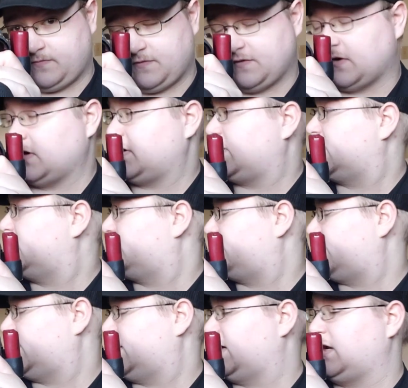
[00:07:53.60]
It's hard to get a
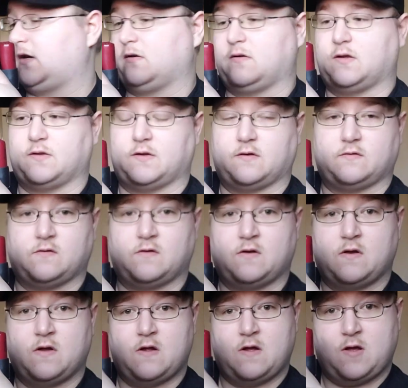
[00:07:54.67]
fucking angle on this,
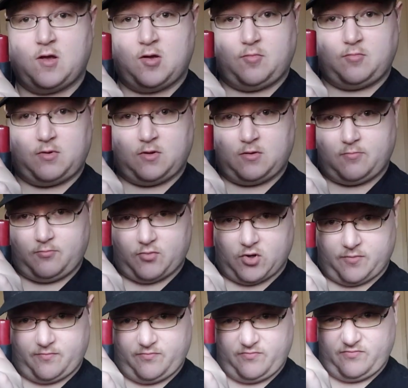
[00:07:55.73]

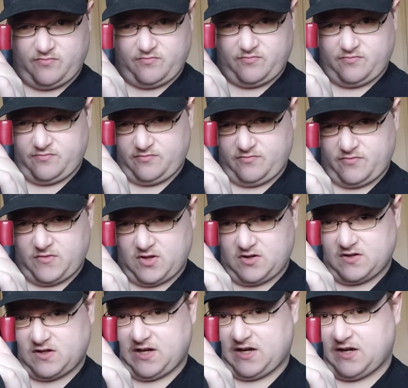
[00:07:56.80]
but
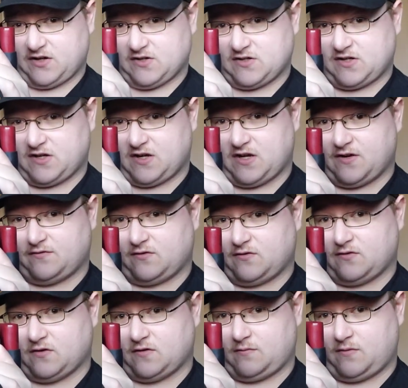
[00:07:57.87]
you're kind of just gonna have to
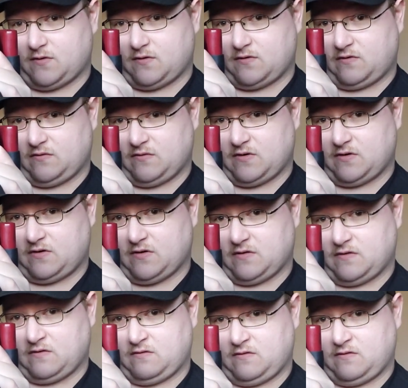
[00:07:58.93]
trust me on this one because